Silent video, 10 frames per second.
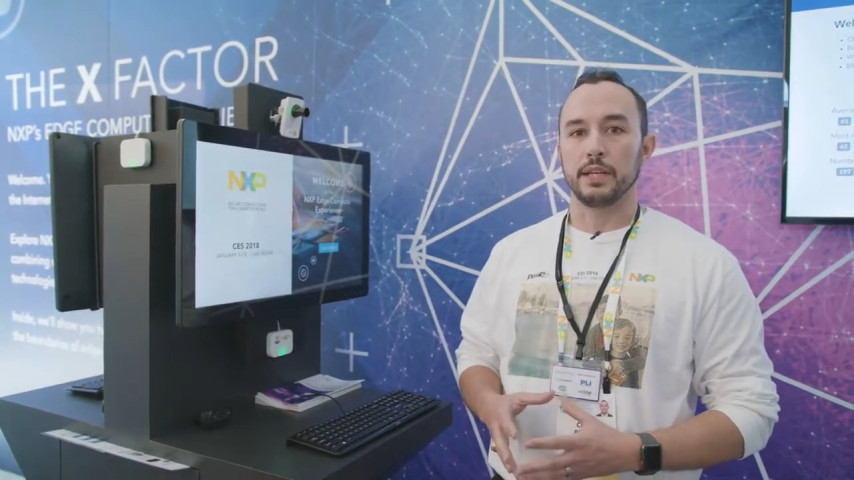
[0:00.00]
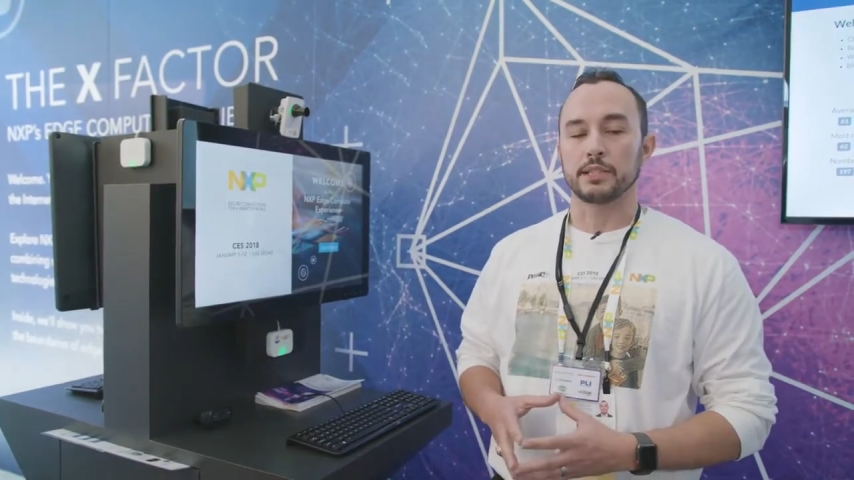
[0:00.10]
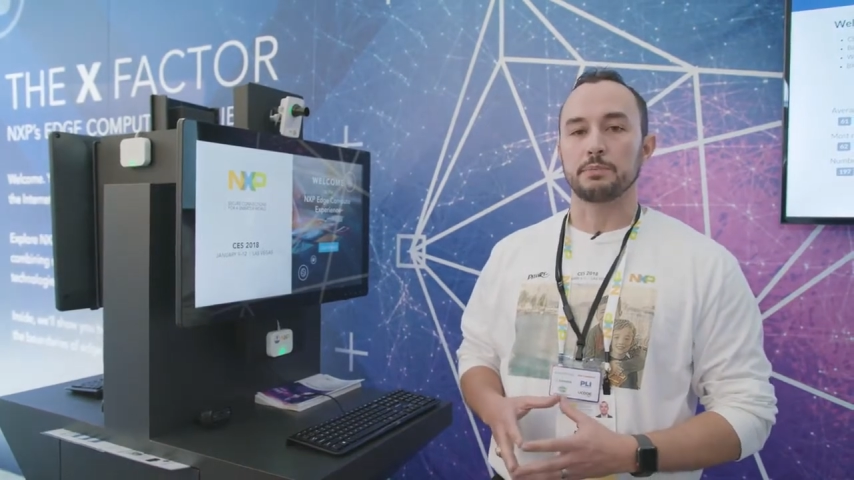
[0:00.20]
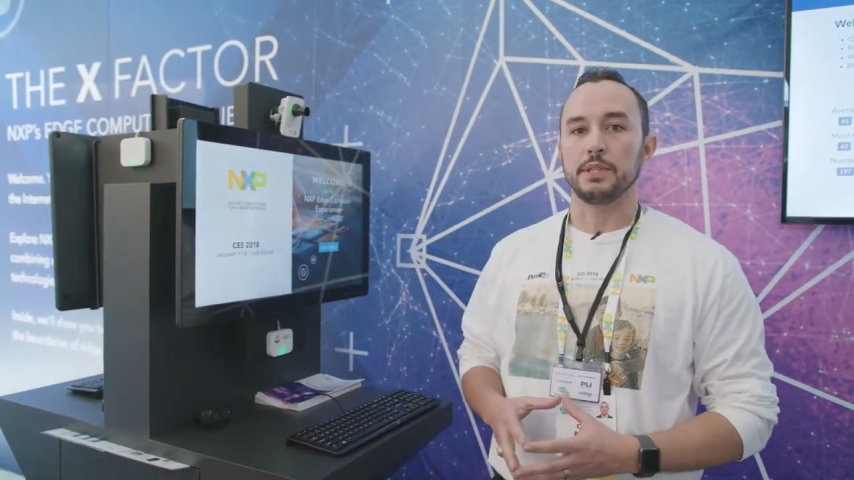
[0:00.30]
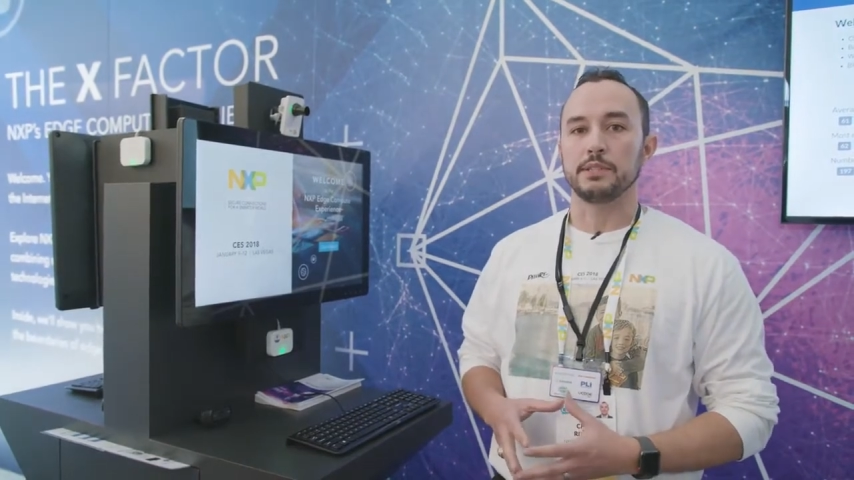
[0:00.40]

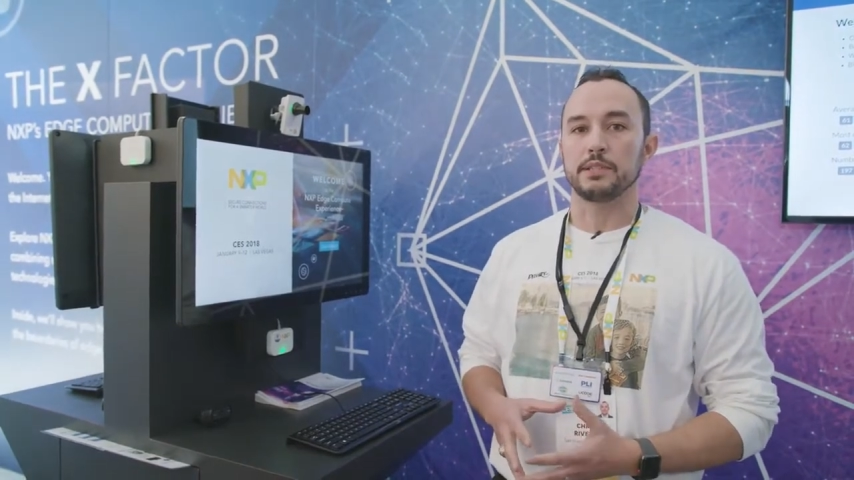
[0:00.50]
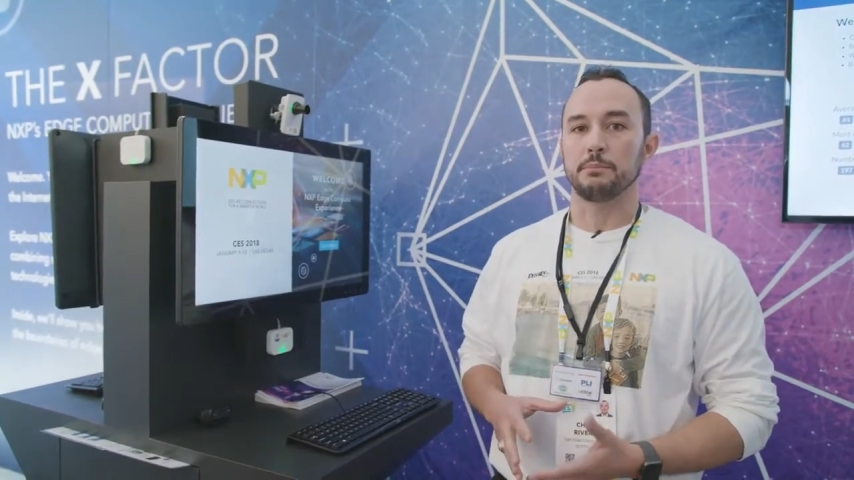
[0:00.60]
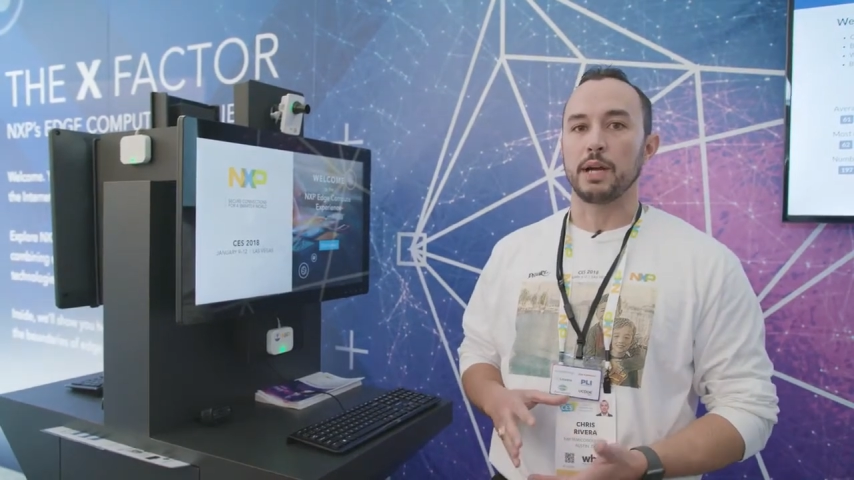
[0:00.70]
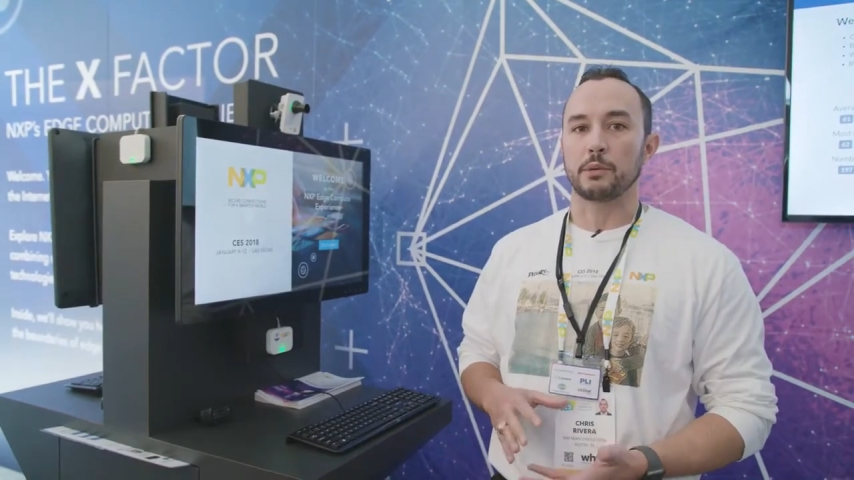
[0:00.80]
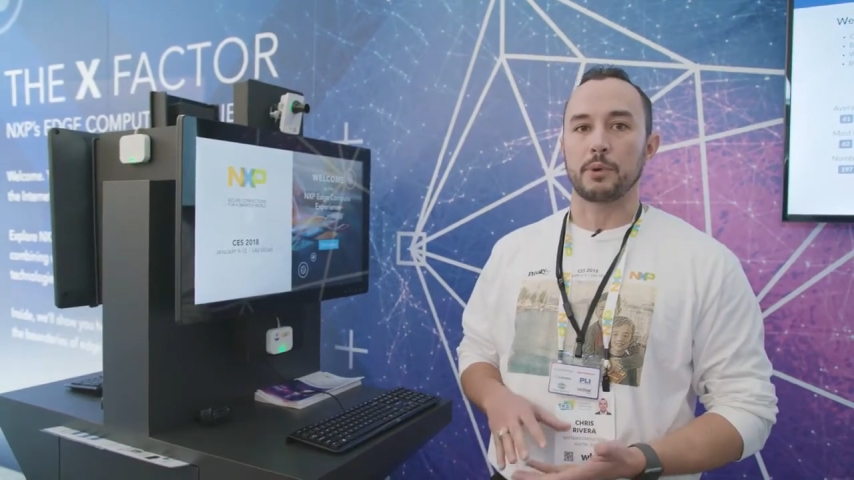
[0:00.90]
NXP's
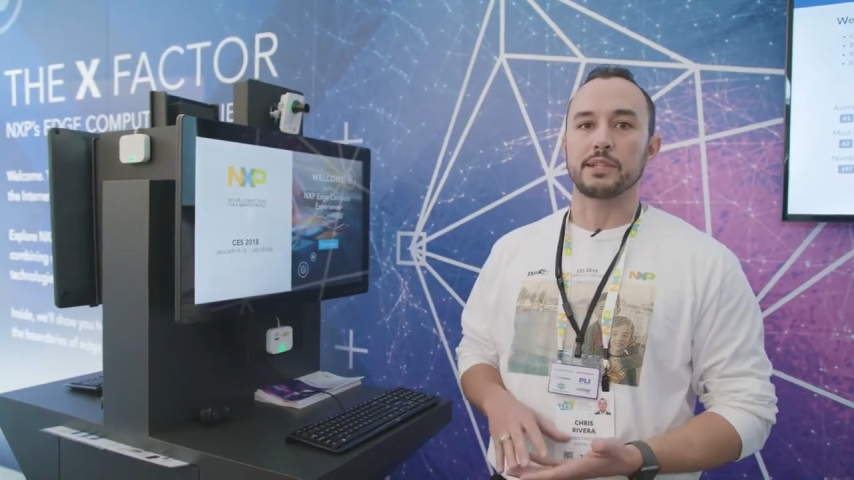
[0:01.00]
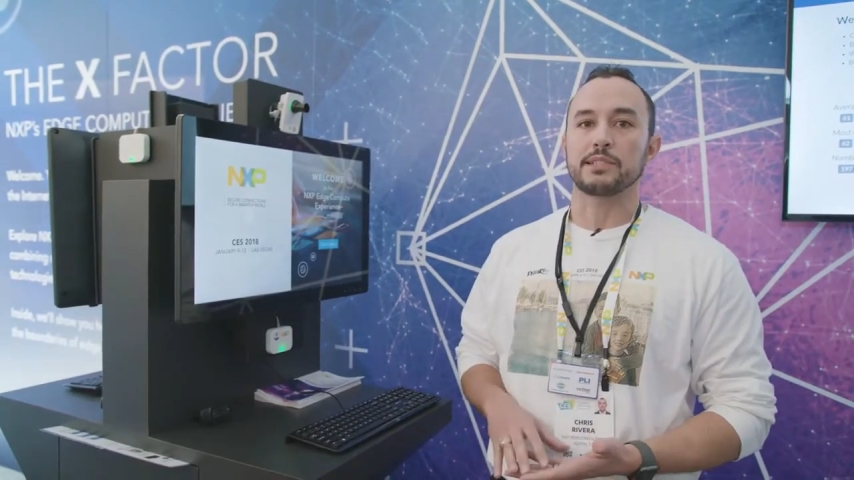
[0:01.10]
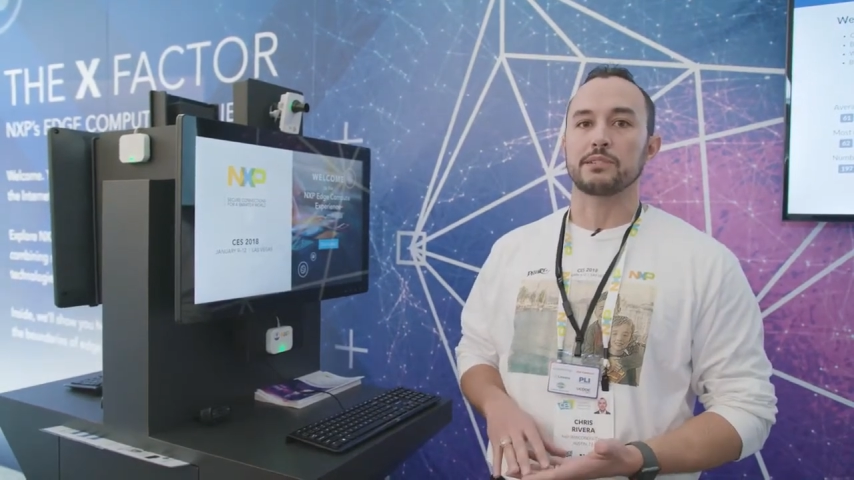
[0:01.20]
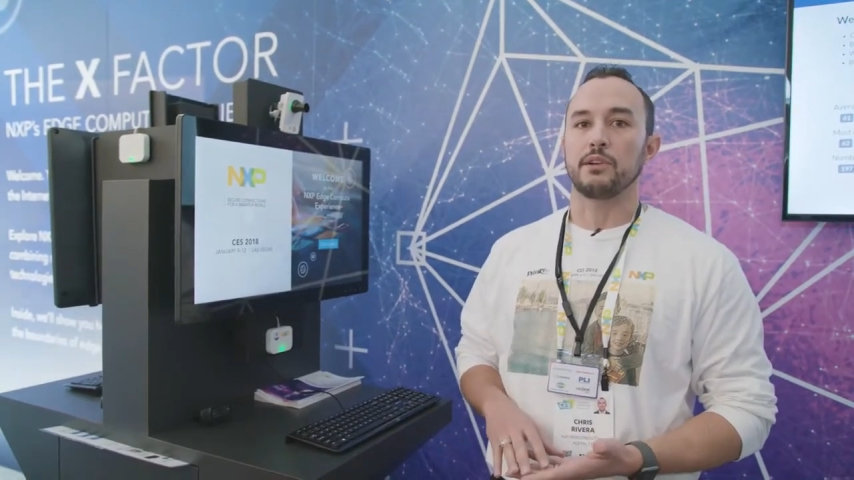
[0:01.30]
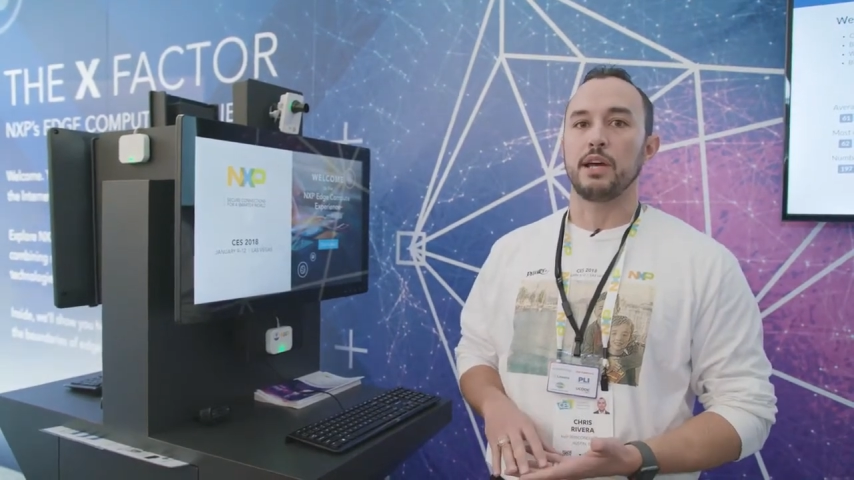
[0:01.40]

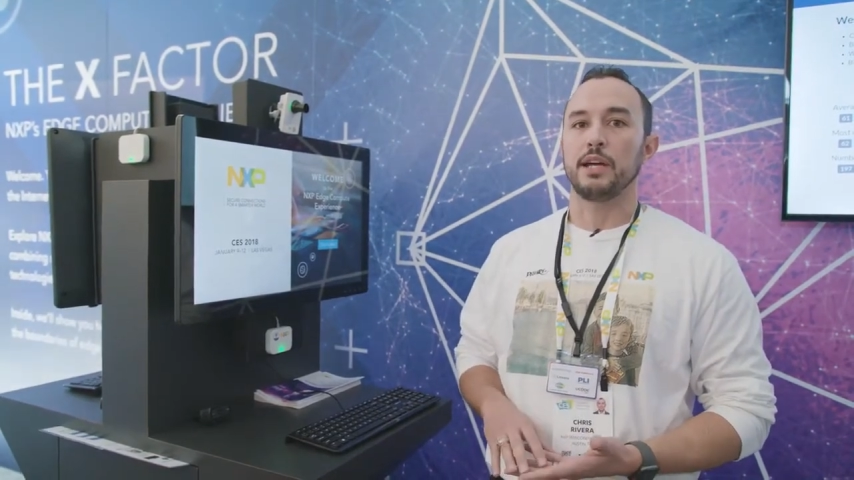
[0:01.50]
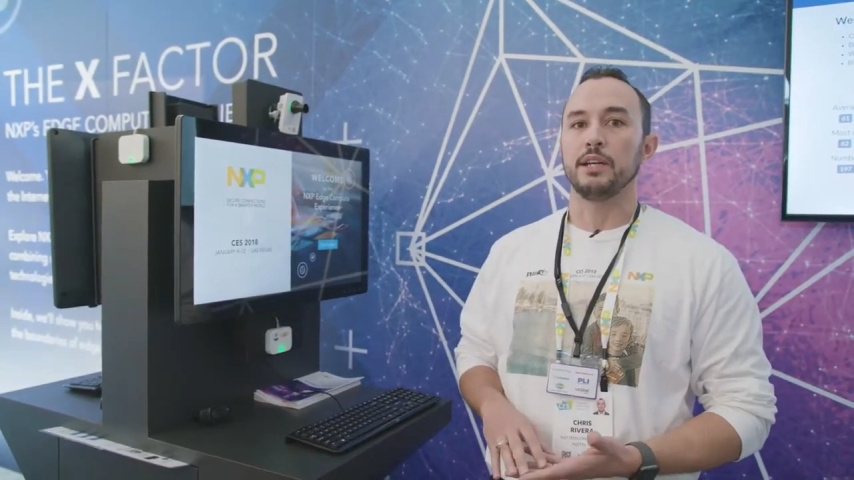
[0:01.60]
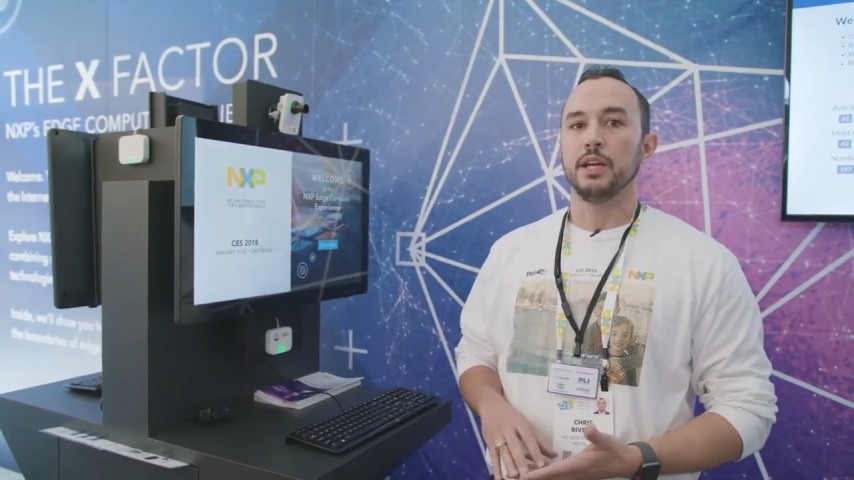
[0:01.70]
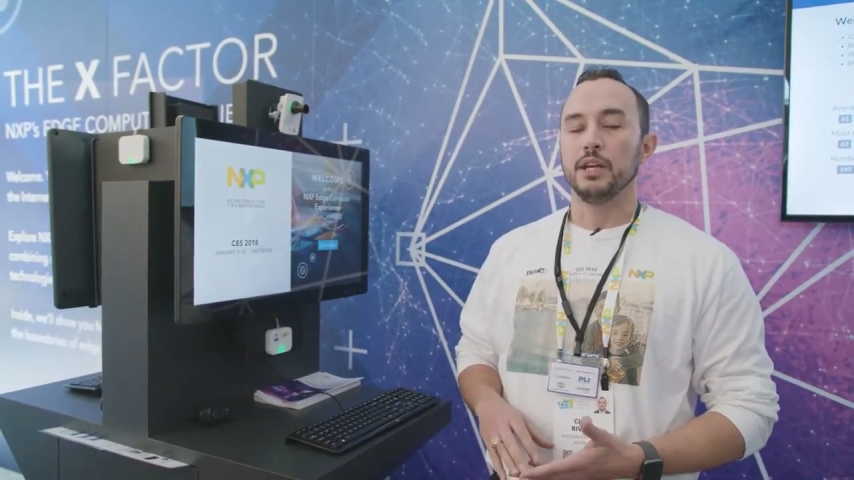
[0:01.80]
microprocessor line,